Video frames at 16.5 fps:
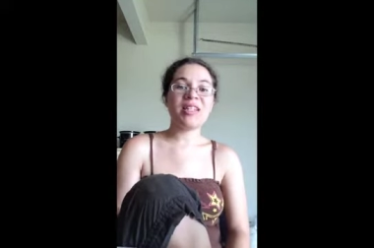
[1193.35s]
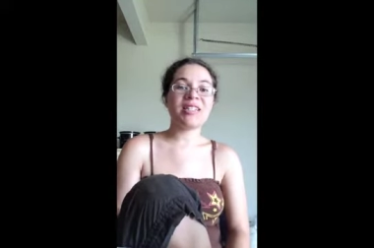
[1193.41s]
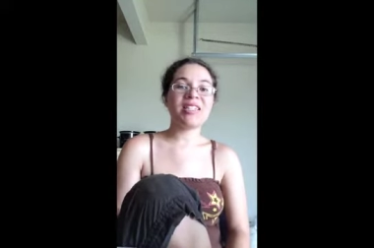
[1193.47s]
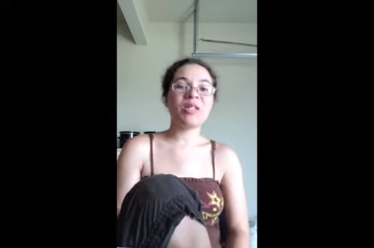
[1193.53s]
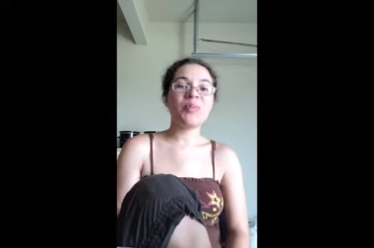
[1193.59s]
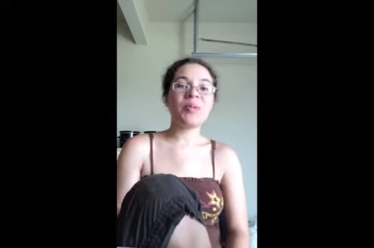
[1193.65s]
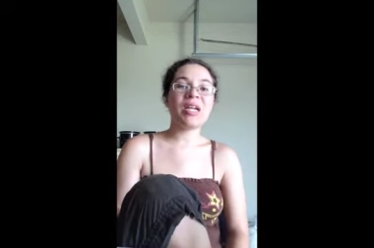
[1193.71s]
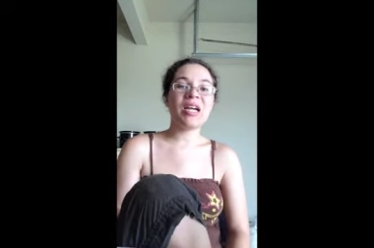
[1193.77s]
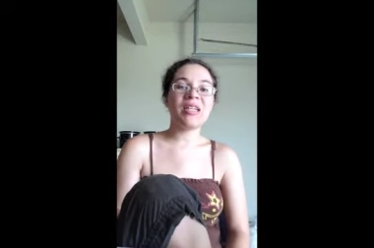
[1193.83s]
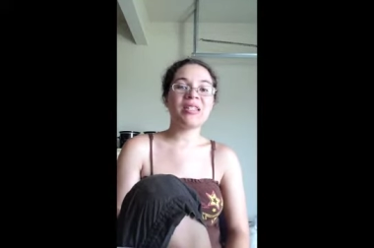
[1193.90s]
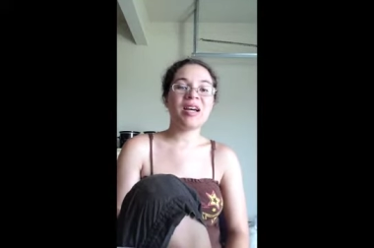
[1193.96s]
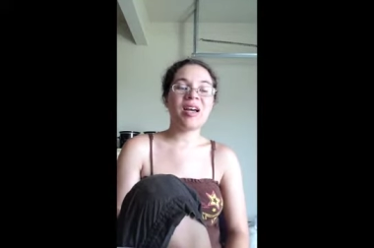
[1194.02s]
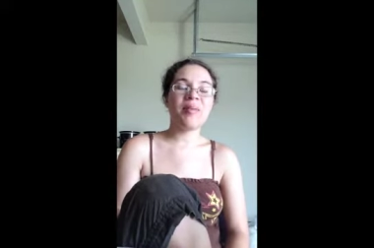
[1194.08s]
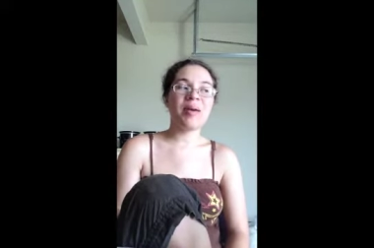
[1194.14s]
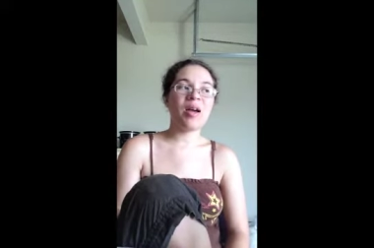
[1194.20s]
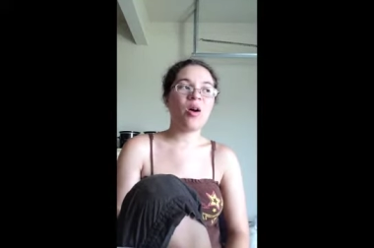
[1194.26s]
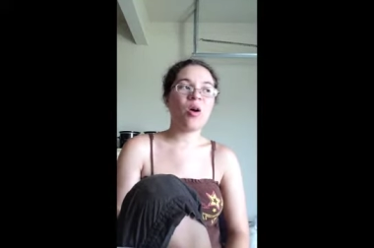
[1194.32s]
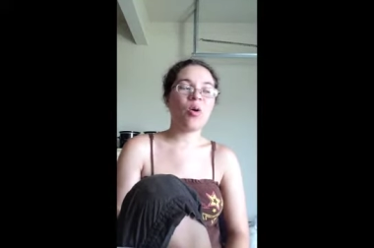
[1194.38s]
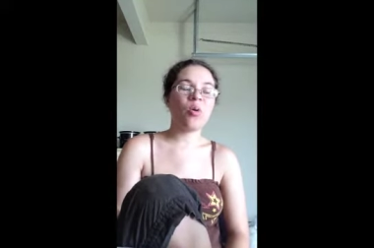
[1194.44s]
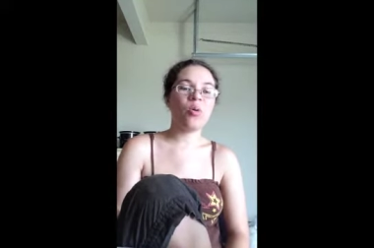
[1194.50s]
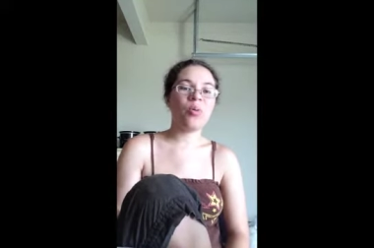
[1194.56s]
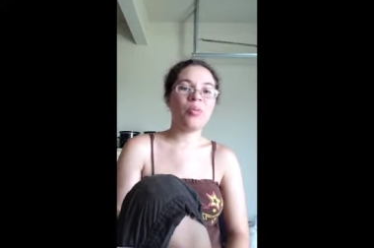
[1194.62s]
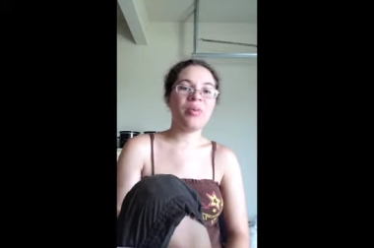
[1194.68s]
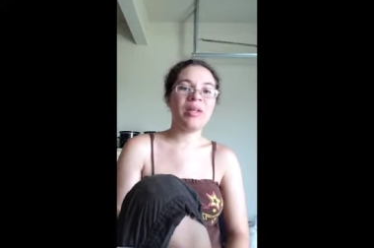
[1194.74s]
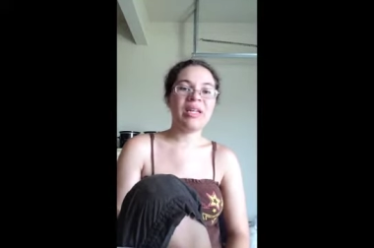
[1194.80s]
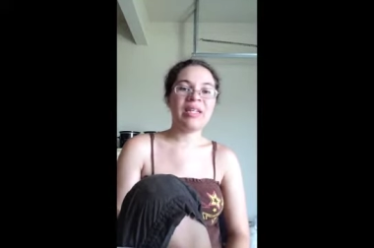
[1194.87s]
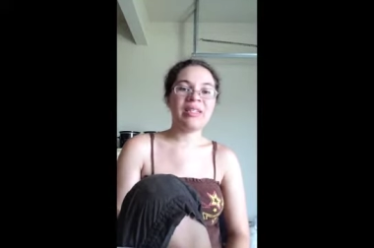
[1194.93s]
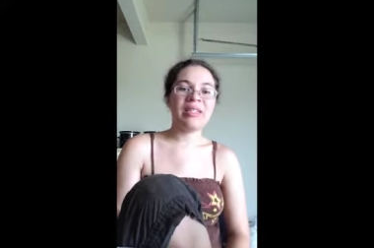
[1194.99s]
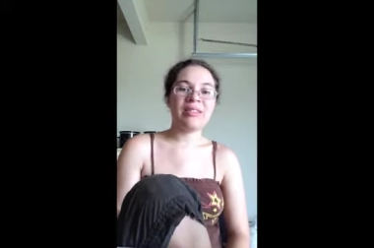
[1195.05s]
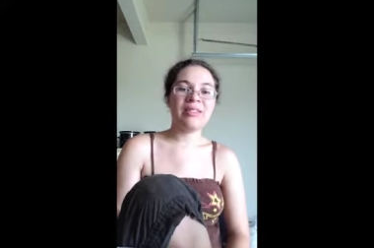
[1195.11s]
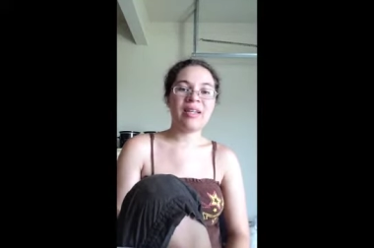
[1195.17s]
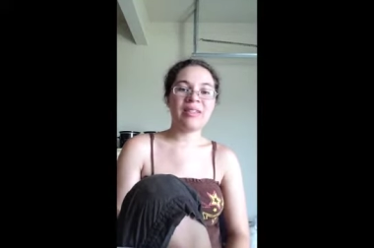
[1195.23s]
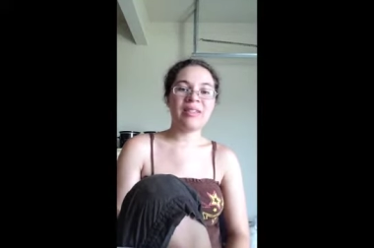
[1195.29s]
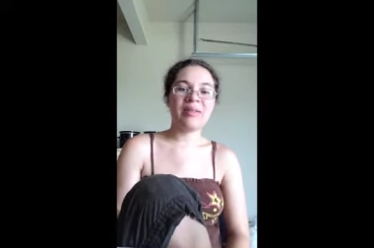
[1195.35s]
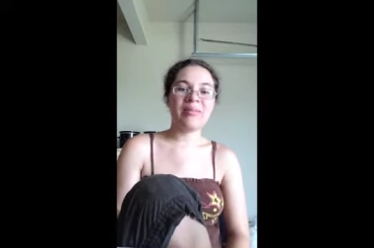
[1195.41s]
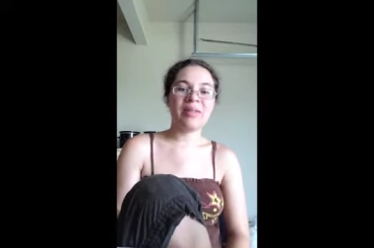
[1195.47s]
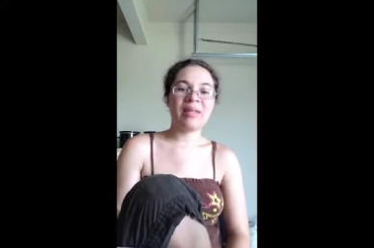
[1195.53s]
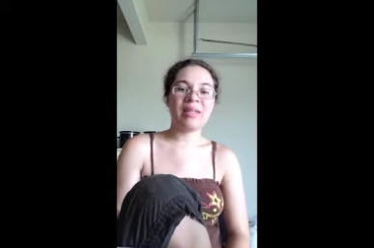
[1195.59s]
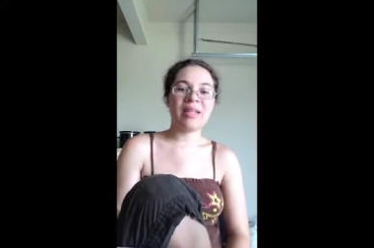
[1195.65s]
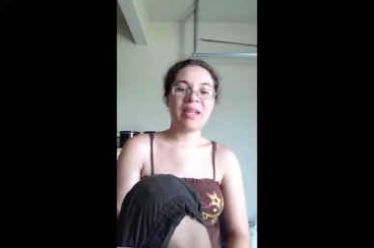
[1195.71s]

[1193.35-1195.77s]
Like, just because I'm at home doesn't mean